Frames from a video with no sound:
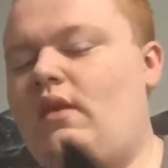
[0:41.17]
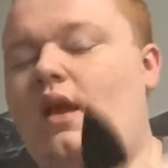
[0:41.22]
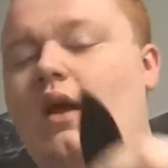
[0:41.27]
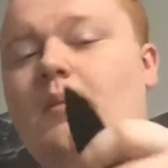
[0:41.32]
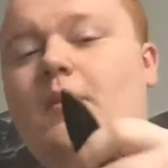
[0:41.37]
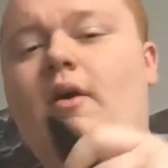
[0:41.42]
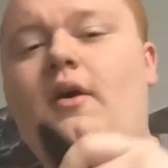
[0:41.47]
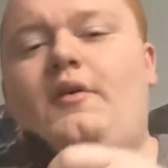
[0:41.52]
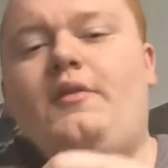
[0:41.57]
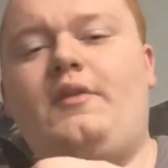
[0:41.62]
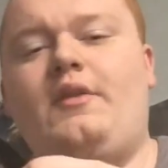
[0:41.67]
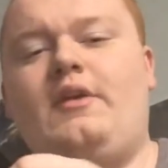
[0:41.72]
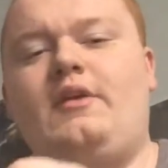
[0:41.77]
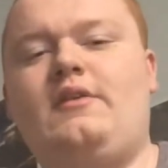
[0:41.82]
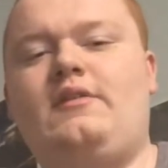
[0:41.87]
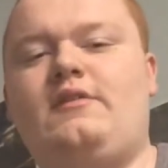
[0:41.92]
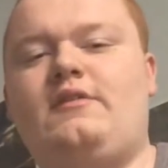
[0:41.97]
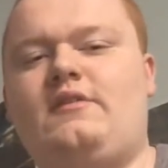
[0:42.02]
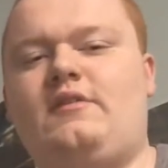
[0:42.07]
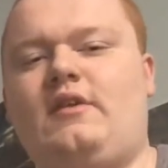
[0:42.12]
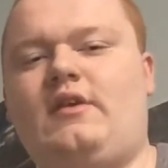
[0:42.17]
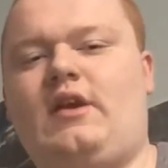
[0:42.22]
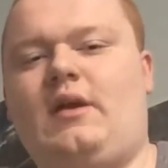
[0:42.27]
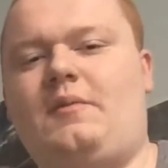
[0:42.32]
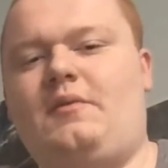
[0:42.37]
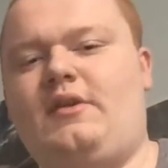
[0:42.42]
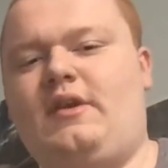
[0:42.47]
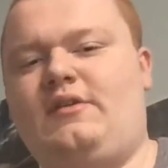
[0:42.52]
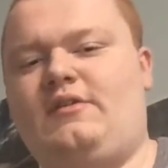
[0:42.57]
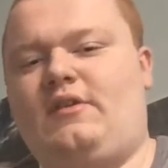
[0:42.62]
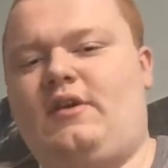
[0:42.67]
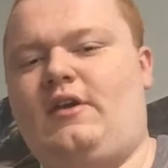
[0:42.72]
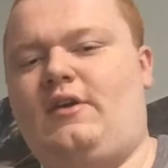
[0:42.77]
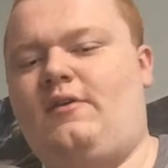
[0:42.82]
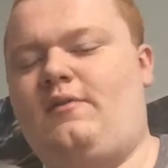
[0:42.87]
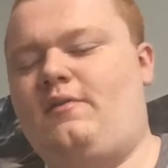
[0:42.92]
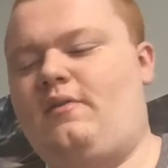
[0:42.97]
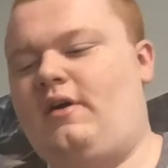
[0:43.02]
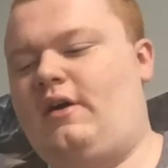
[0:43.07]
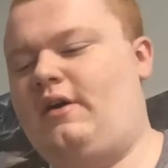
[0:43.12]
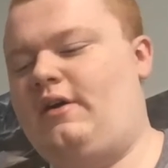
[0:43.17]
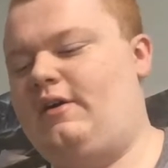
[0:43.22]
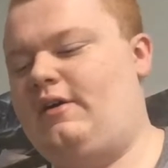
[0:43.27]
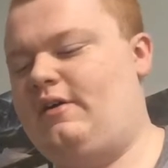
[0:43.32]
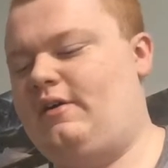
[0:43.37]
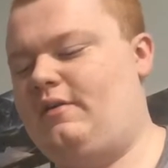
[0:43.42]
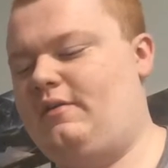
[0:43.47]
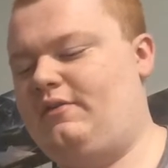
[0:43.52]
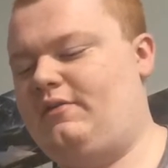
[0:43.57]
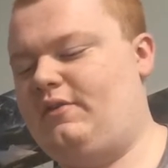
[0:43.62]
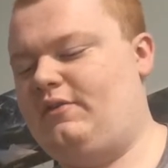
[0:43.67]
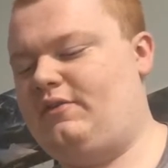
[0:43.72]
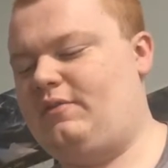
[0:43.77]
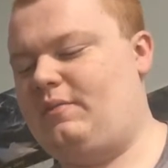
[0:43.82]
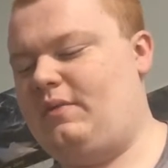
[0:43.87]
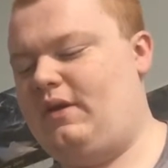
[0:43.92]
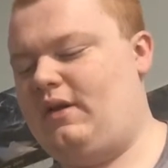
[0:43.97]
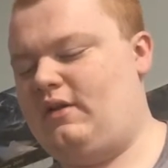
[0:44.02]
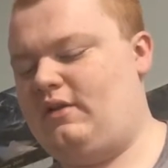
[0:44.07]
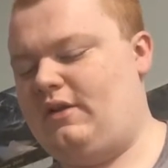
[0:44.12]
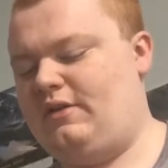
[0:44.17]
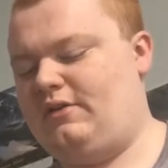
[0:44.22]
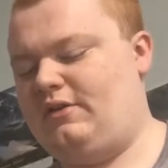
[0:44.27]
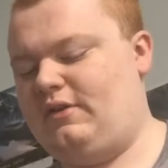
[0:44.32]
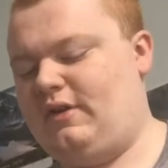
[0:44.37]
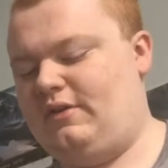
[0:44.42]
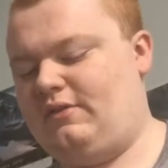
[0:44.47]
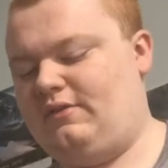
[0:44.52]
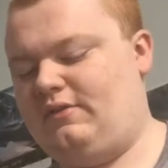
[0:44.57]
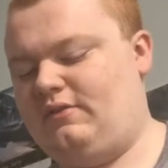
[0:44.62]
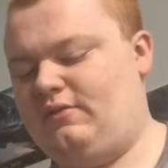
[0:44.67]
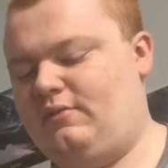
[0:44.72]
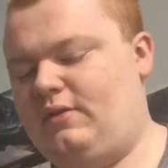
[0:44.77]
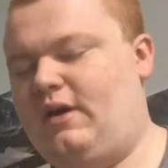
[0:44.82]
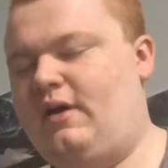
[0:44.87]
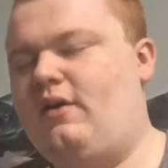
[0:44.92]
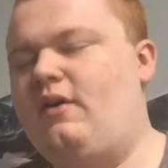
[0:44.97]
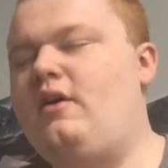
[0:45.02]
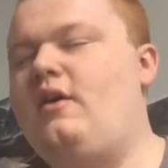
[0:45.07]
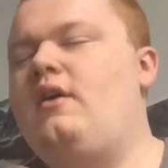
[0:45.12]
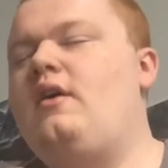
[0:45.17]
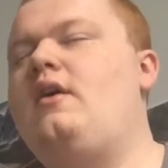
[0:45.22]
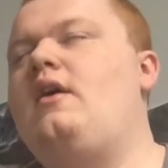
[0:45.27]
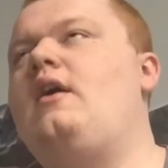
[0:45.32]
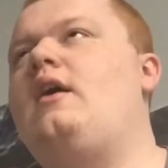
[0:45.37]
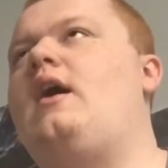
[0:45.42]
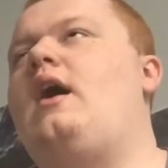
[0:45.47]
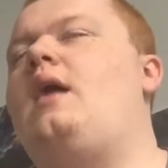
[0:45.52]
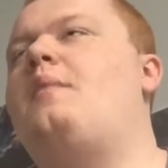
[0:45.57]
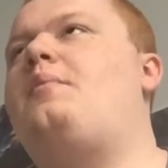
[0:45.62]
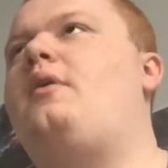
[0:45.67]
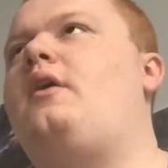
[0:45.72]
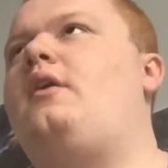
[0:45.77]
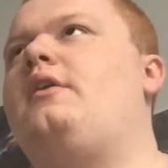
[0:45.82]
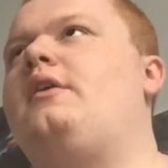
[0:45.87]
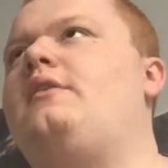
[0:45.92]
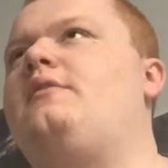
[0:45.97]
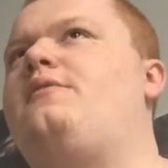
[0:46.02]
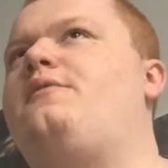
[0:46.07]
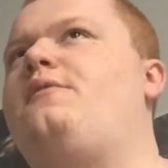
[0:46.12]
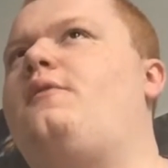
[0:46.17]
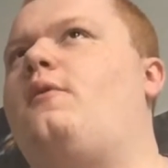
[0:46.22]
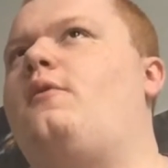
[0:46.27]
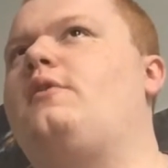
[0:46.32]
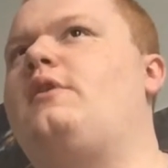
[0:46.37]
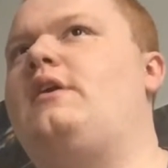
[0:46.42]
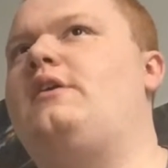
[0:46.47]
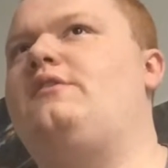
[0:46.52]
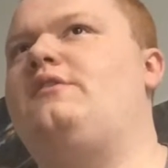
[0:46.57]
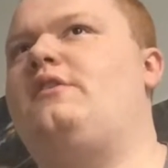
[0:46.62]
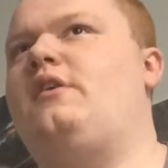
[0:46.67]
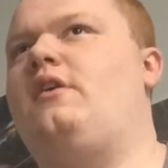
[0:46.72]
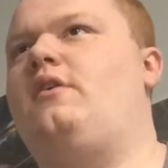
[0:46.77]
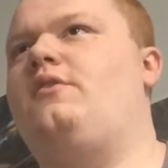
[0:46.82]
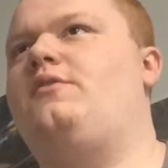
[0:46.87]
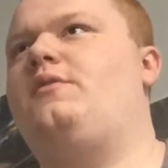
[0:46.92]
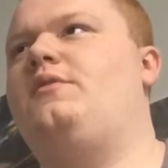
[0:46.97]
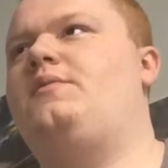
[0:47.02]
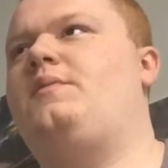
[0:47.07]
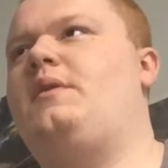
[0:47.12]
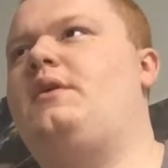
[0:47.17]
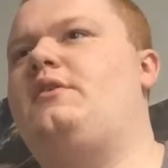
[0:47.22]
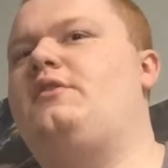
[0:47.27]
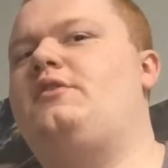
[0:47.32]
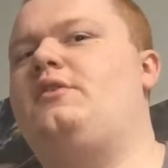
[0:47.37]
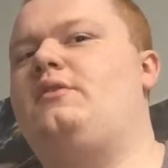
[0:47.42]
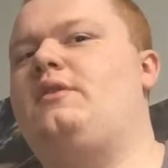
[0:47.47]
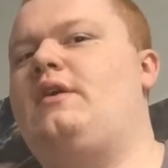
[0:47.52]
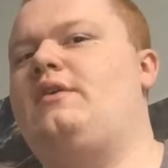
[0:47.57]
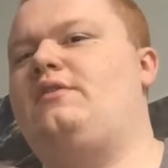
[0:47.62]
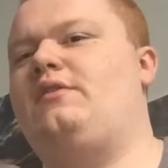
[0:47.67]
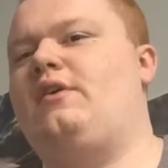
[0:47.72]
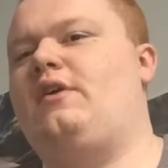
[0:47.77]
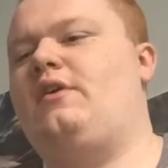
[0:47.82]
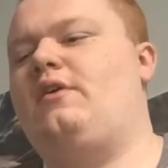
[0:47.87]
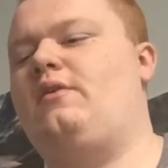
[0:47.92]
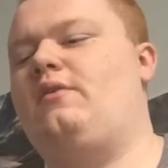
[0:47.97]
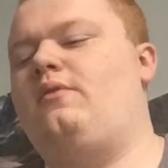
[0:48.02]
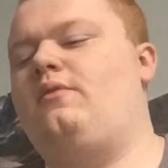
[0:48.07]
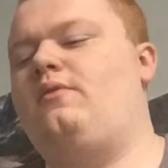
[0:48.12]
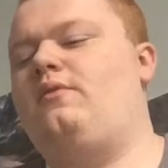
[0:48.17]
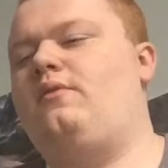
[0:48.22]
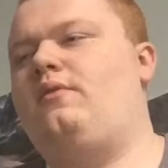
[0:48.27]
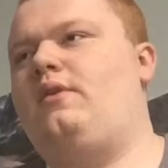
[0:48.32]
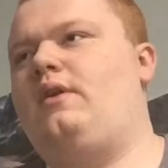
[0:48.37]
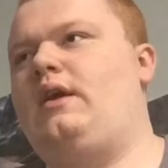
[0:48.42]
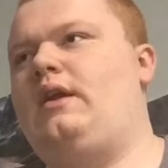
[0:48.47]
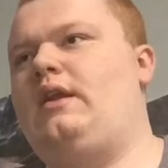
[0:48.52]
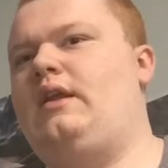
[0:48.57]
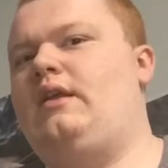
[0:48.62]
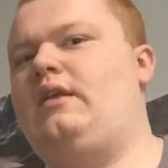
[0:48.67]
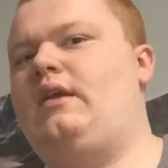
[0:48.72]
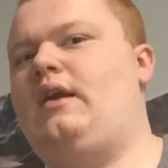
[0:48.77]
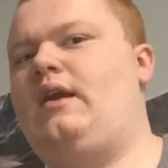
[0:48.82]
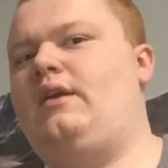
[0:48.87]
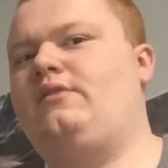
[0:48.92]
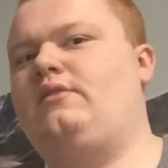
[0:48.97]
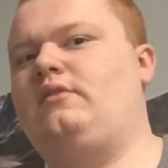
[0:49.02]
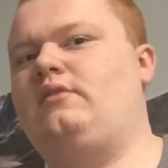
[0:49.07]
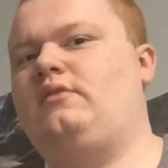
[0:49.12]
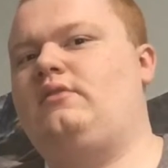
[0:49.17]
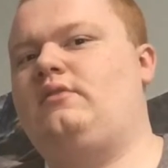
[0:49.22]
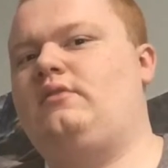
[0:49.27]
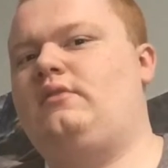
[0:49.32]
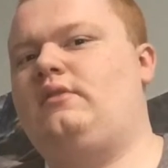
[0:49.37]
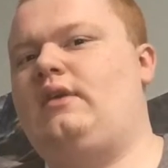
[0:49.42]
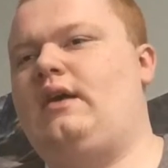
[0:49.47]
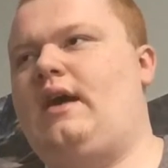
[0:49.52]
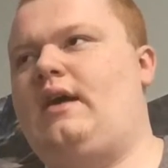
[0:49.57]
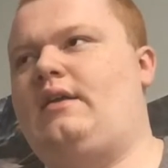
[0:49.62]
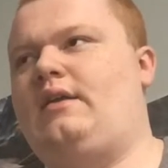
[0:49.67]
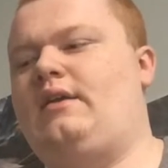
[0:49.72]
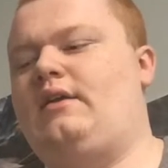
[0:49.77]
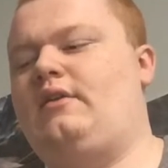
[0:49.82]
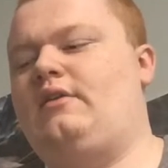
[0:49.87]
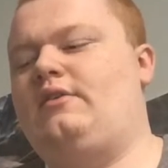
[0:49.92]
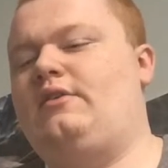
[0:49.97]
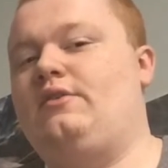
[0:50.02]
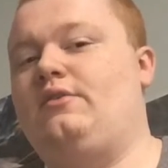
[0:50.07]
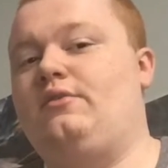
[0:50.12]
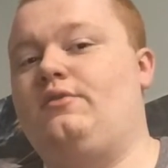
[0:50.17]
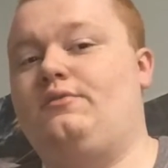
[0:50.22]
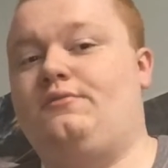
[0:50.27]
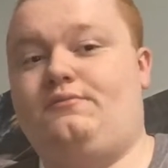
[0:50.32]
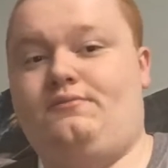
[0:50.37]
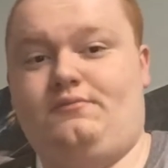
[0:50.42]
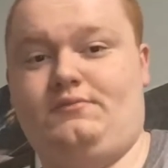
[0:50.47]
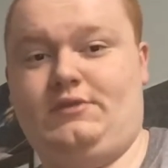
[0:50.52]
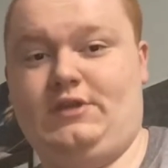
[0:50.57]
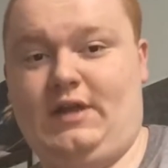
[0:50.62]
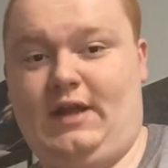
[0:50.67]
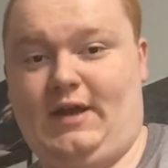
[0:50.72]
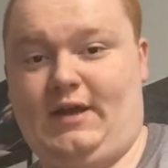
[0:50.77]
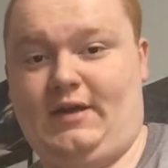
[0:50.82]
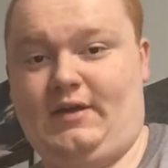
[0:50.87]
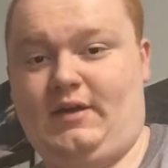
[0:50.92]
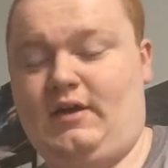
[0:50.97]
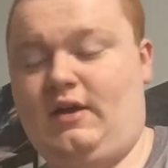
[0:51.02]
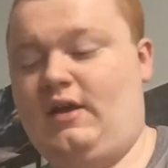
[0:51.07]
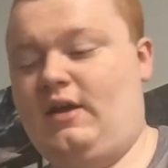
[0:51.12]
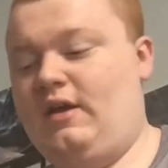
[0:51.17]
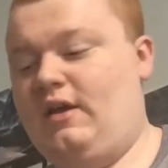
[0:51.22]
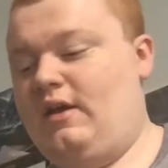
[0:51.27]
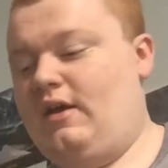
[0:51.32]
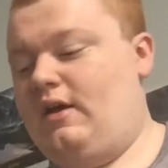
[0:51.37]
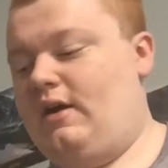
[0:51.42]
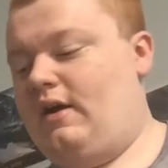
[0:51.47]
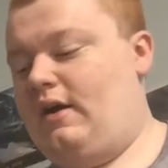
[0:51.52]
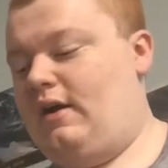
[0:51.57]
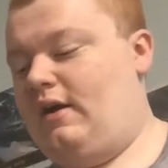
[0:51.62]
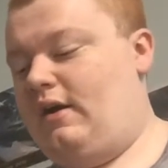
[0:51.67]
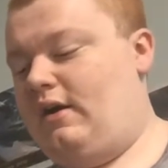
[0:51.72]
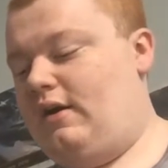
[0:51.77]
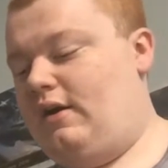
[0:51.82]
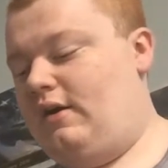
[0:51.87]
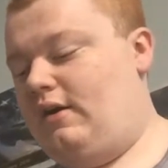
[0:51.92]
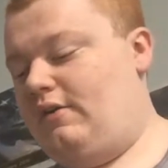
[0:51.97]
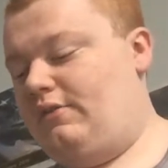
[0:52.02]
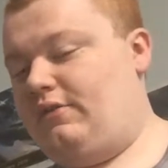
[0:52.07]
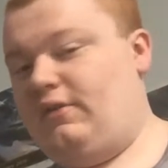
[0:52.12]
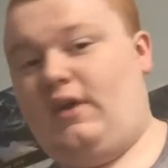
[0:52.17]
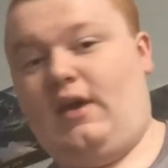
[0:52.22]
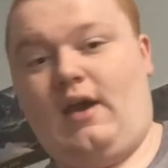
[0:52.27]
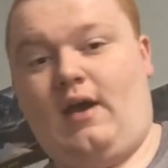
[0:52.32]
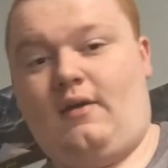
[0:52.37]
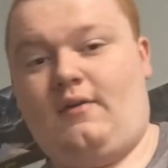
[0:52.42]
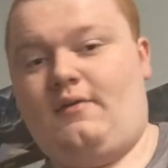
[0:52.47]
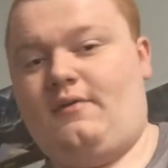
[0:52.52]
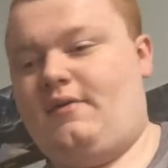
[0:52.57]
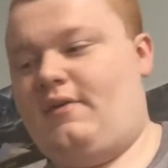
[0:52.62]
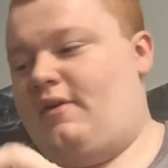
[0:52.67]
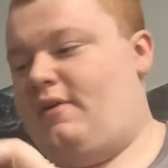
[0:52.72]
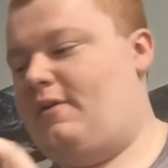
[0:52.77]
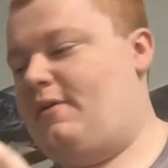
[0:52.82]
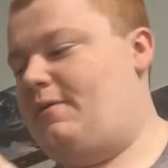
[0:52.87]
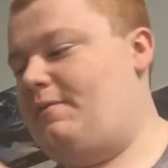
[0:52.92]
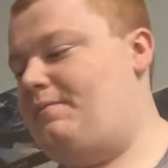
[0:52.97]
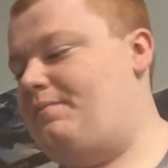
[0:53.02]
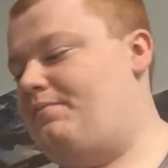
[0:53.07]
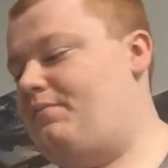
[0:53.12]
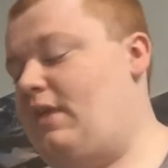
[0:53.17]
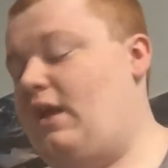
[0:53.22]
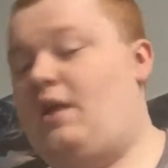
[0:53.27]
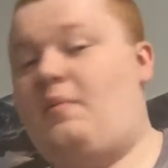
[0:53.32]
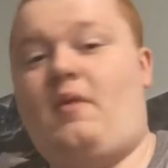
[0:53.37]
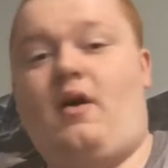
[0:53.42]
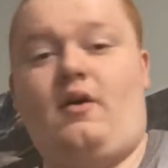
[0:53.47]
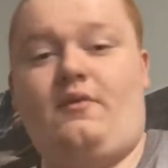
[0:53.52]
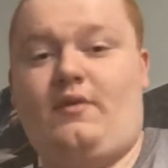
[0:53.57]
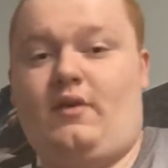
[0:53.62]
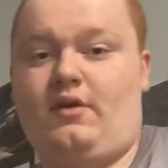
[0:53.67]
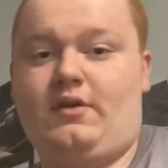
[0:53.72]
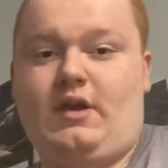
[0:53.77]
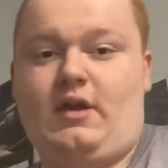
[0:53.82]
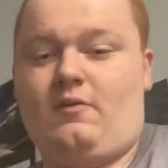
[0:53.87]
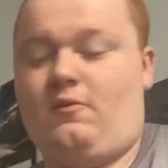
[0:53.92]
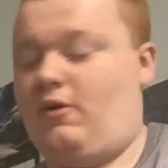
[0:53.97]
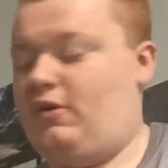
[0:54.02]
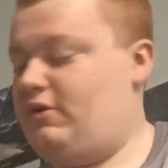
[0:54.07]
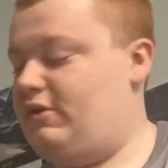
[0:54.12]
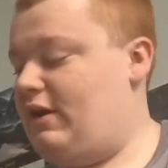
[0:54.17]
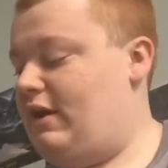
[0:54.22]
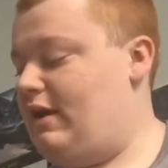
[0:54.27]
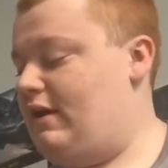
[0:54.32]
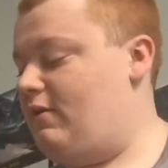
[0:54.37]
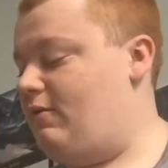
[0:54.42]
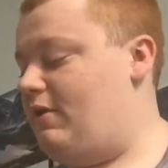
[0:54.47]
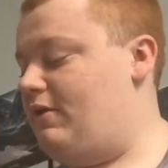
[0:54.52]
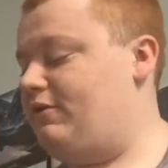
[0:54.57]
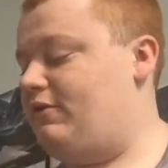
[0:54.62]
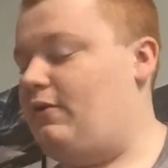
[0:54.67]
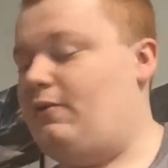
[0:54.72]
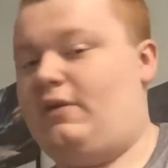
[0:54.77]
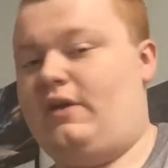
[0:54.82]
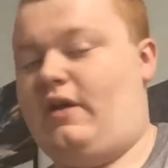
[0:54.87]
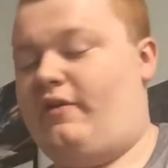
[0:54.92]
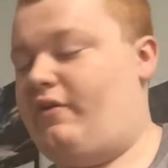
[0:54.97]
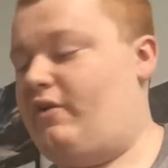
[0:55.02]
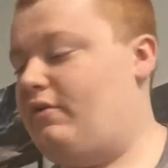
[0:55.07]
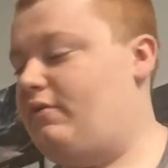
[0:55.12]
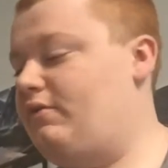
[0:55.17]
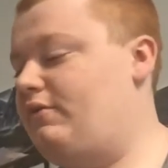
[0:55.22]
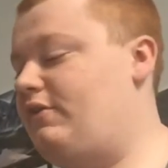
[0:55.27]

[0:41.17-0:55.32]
I bought this a couple days ago. Uh, it's supposed to be here like two days. Well, I bought it four days ago. It's supposed to be here two days ago, and it hasn't gotten here until today. Uh, so yeah, um, and I'm off all day work day anyway, so whatever.